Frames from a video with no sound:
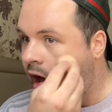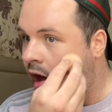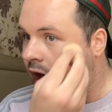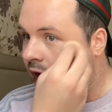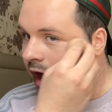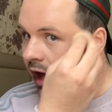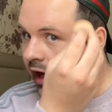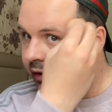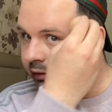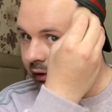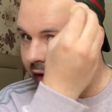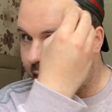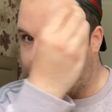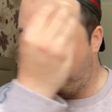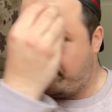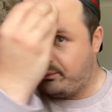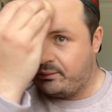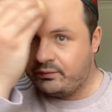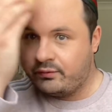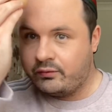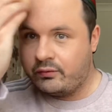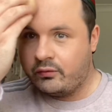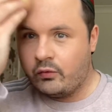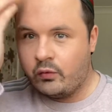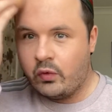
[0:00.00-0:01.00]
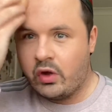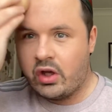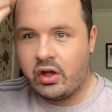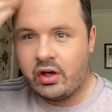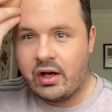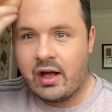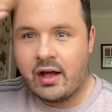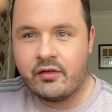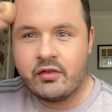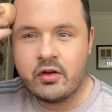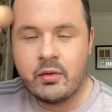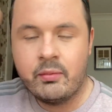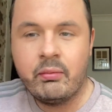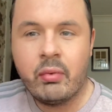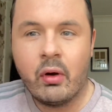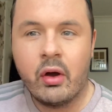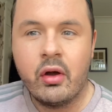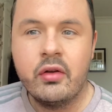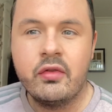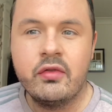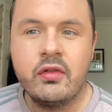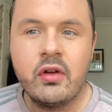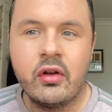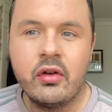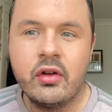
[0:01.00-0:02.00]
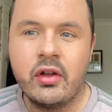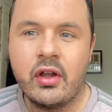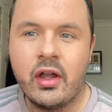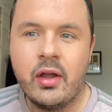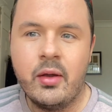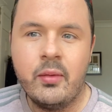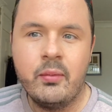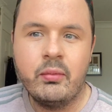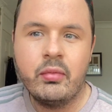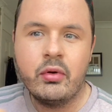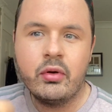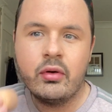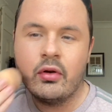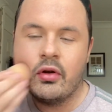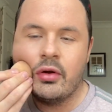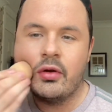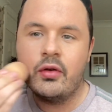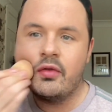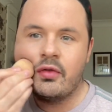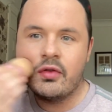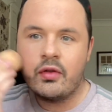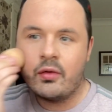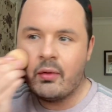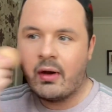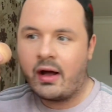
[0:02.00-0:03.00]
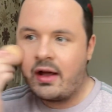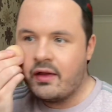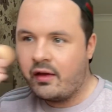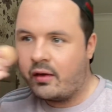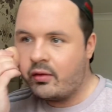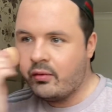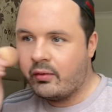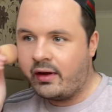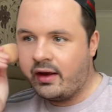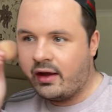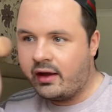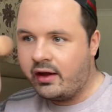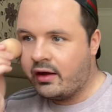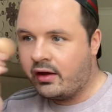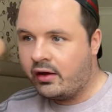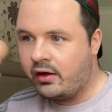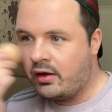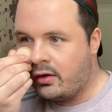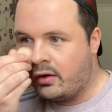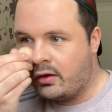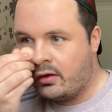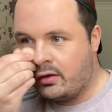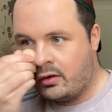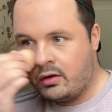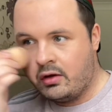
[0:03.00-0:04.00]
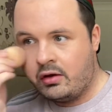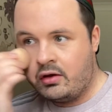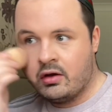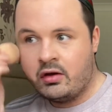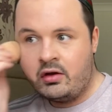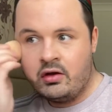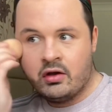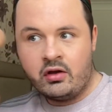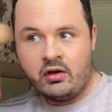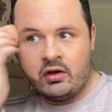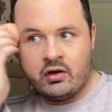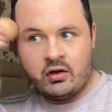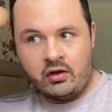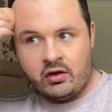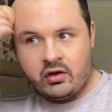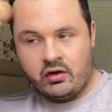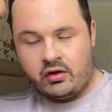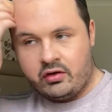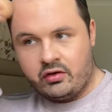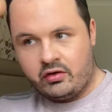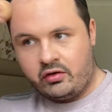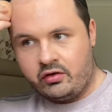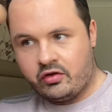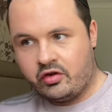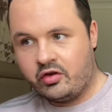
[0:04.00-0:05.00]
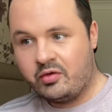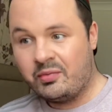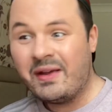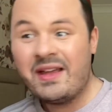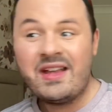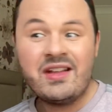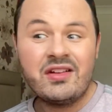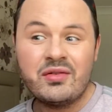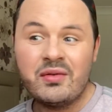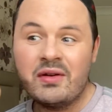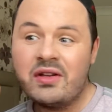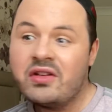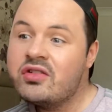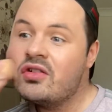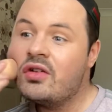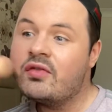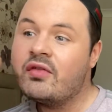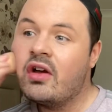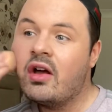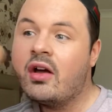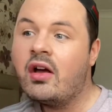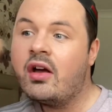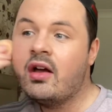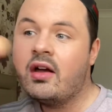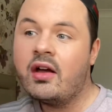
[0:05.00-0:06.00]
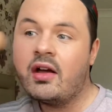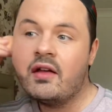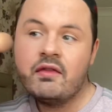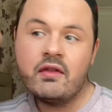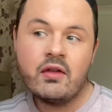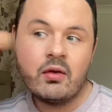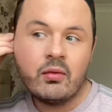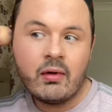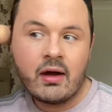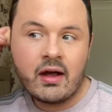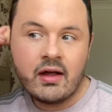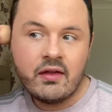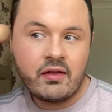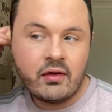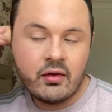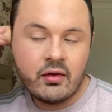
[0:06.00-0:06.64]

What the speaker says: Anyway, we're going to have to both like improve the way that we speak to each other and the way that